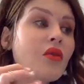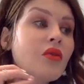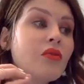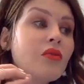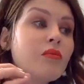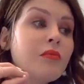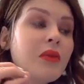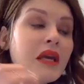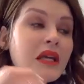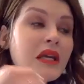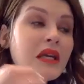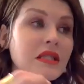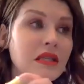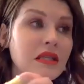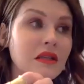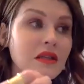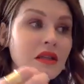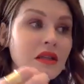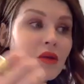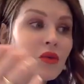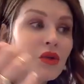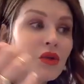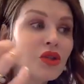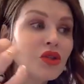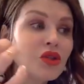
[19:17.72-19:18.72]
basically
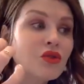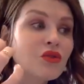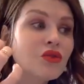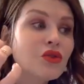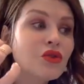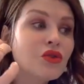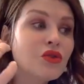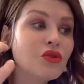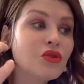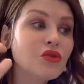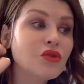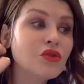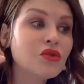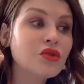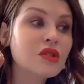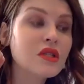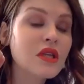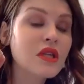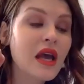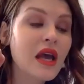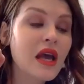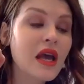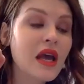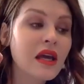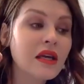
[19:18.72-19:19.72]
when you use
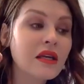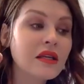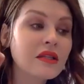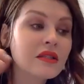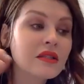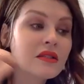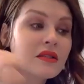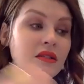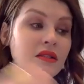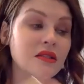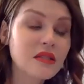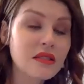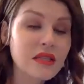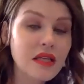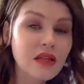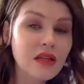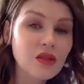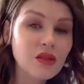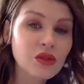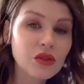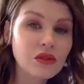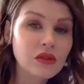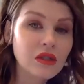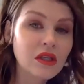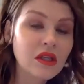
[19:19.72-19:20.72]
a
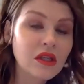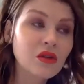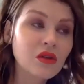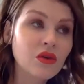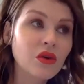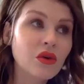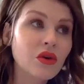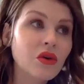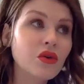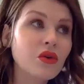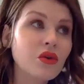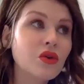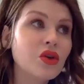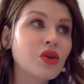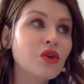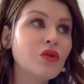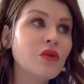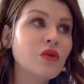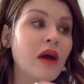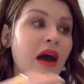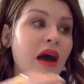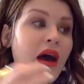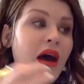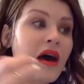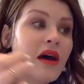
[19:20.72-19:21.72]
standard needle you
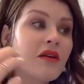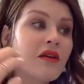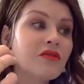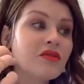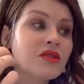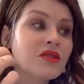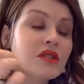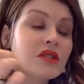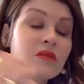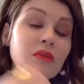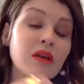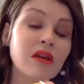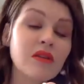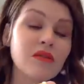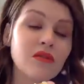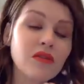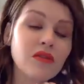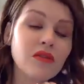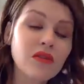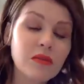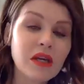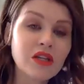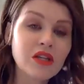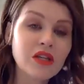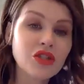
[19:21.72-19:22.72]
have some
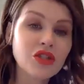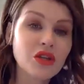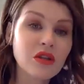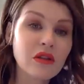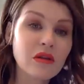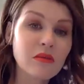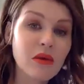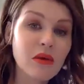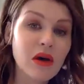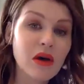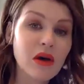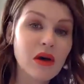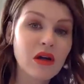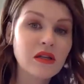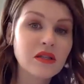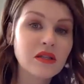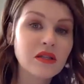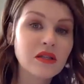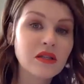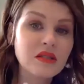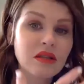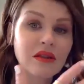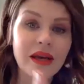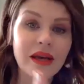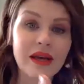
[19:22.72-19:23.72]
inflammation the body
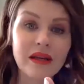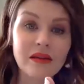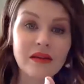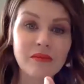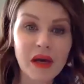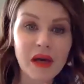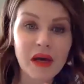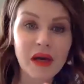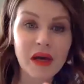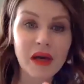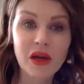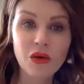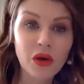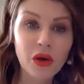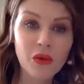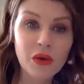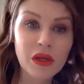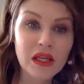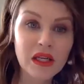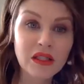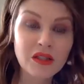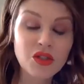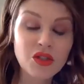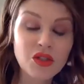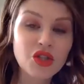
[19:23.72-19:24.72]
doesn't like metal going
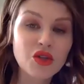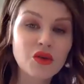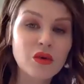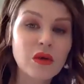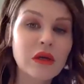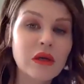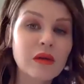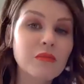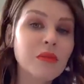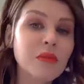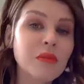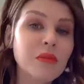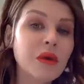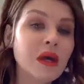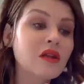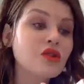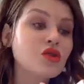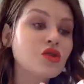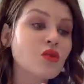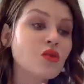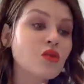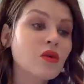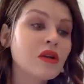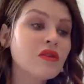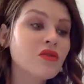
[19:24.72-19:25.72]
into it but
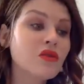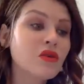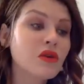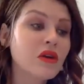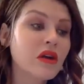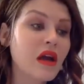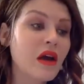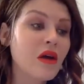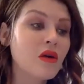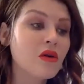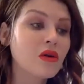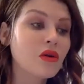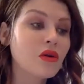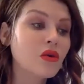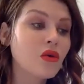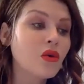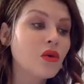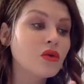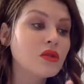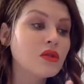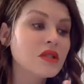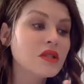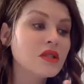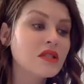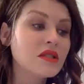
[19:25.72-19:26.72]
24 karat
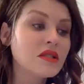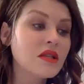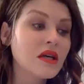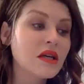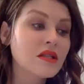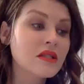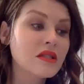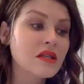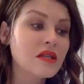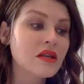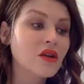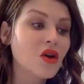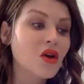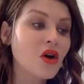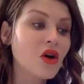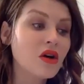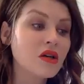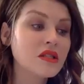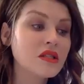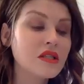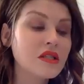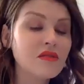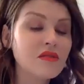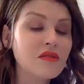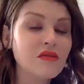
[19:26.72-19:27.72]
gold it doesn't cause
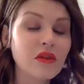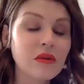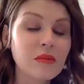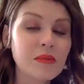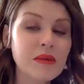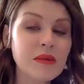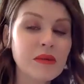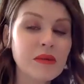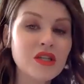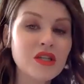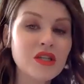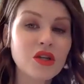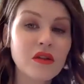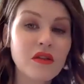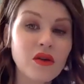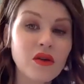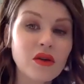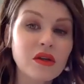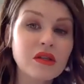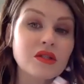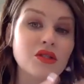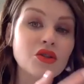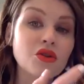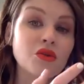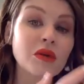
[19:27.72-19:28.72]
inflammation there
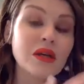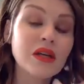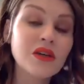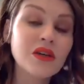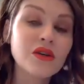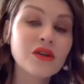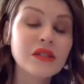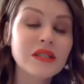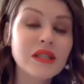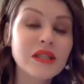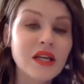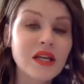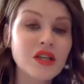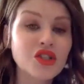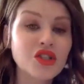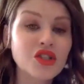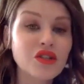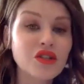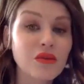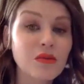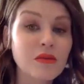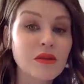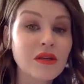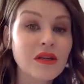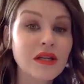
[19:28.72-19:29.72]
is no irritation
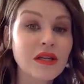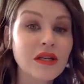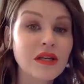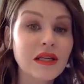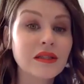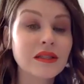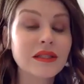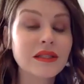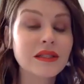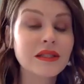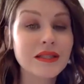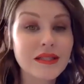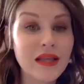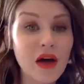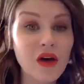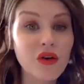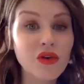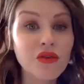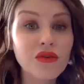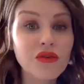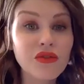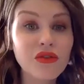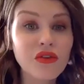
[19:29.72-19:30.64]
from the needle itself